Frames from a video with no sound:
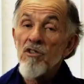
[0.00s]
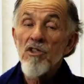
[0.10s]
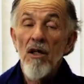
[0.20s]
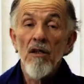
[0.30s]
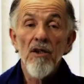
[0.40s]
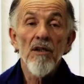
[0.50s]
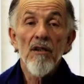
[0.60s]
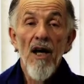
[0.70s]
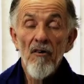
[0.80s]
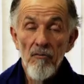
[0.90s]
inshallah,
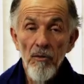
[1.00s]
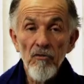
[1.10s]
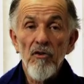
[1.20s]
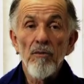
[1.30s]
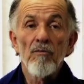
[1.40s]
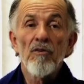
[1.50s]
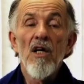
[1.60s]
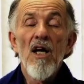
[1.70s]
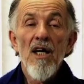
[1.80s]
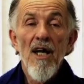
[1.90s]
as Muslims,
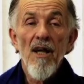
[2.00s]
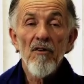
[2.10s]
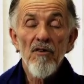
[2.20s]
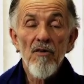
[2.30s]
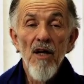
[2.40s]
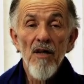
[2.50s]
and as